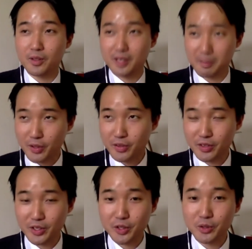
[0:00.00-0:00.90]
In both
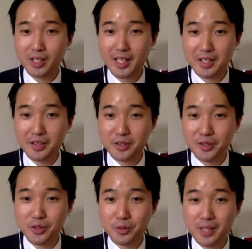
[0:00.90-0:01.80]
the UK and in
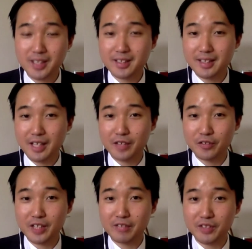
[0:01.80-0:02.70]
the US,
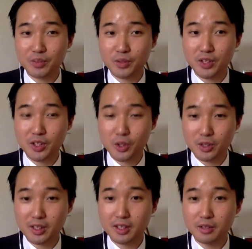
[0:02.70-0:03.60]
Alfie Evans was a
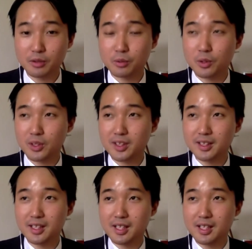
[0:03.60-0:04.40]
toddler who was